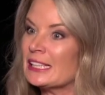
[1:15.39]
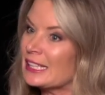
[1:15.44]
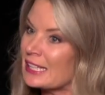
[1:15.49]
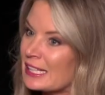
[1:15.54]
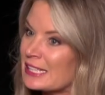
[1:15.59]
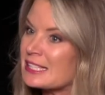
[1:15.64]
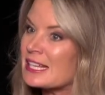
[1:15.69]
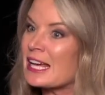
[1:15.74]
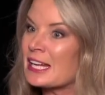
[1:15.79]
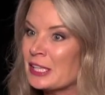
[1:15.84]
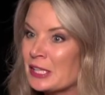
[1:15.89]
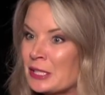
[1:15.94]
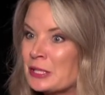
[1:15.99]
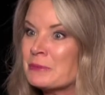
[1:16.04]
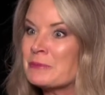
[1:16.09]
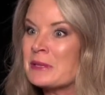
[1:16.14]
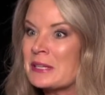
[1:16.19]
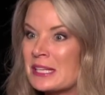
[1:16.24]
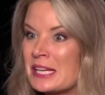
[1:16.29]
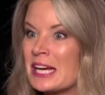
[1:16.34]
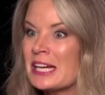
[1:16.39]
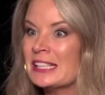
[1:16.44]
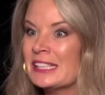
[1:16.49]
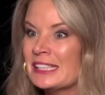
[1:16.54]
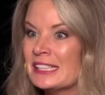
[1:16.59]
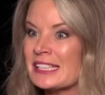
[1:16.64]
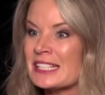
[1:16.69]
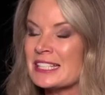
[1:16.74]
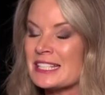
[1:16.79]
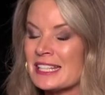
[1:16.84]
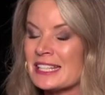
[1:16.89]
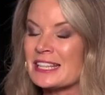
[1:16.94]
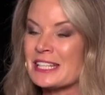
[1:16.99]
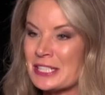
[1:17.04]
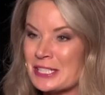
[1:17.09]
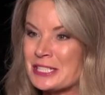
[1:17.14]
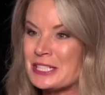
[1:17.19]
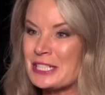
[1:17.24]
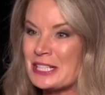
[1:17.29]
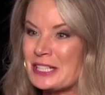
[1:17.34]
He's got a little bit of cunningness in there,
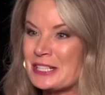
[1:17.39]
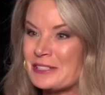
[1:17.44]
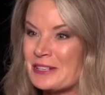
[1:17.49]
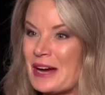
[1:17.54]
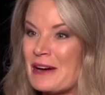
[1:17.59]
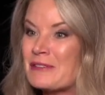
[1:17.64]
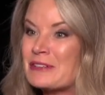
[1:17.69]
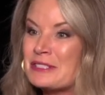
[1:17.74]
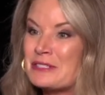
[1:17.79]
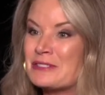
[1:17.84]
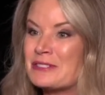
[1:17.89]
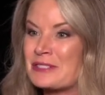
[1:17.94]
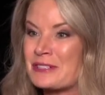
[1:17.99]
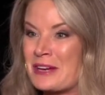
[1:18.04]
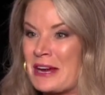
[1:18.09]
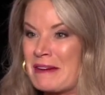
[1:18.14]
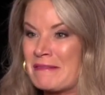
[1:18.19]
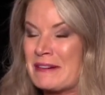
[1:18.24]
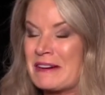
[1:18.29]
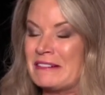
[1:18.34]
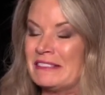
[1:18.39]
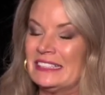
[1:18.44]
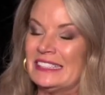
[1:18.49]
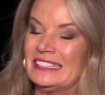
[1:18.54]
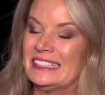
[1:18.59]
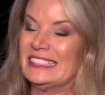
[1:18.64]
too. How would you describe Owen?